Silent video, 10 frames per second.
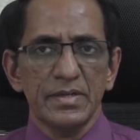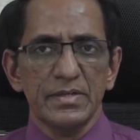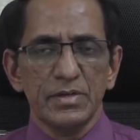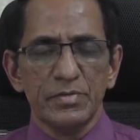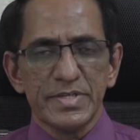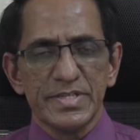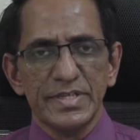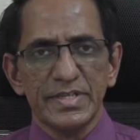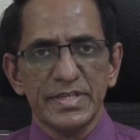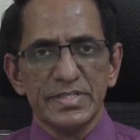The
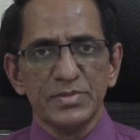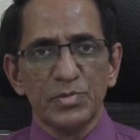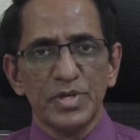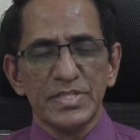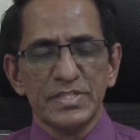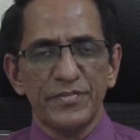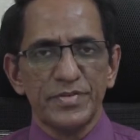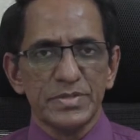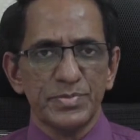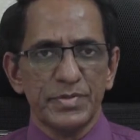question here is, what is the
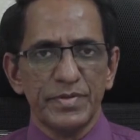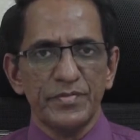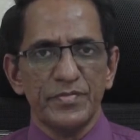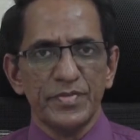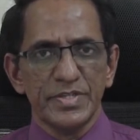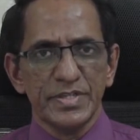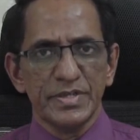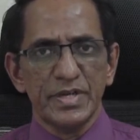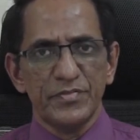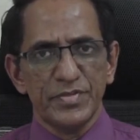difference between
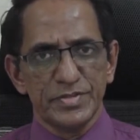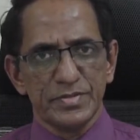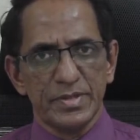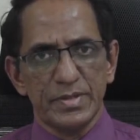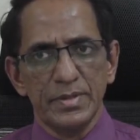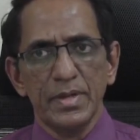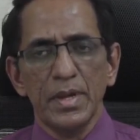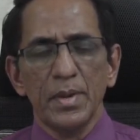fissure and fistula?